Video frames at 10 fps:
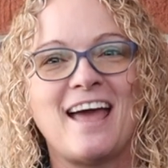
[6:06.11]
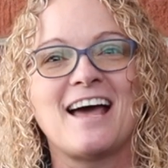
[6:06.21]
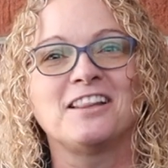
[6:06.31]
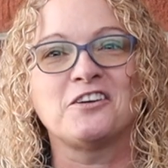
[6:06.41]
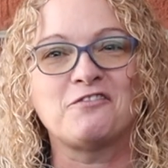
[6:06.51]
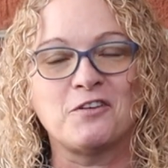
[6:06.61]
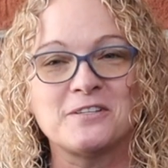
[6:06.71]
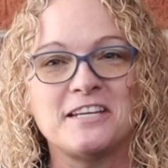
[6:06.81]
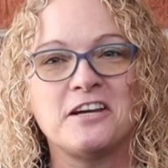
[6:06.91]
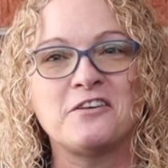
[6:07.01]
I look
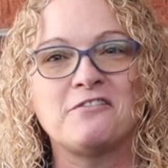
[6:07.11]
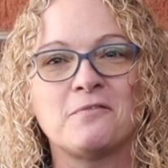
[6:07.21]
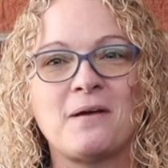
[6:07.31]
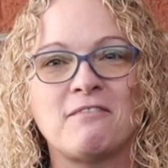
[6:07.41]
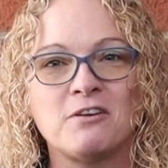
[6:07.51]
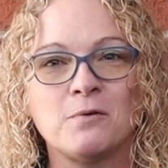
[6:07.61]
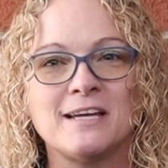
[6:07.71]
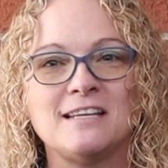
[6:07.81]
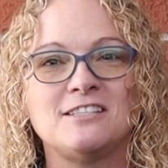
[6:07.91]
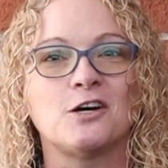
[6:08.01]
forward to hearing from
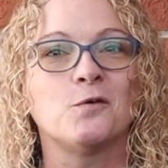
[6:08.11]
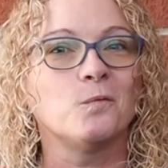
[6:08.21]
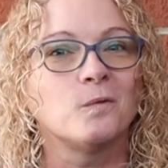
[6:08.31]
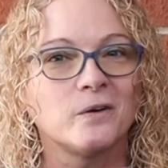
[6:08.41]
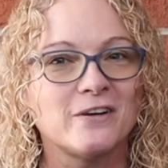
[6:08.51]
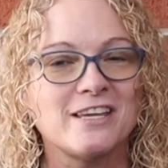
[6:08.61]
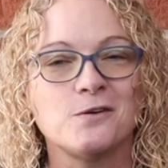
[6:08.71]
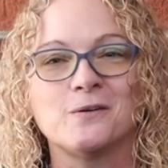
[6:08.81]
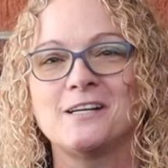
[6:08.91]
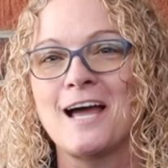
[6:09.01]
everyone. Don't worry,
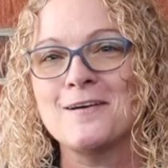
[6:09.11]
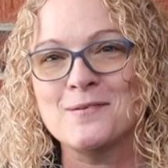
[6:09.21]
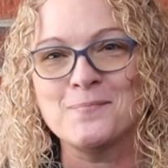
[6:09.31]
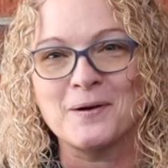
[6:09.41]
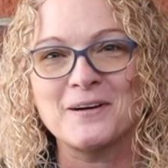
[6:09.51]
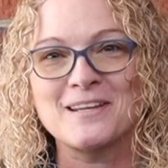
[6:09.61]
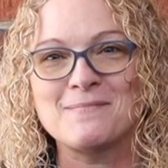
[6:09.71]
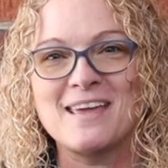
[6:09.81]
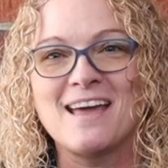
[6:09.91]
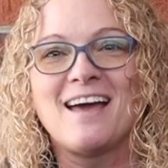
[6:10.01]
you are not bombarding
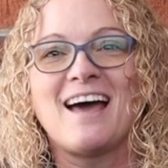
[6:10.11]
me.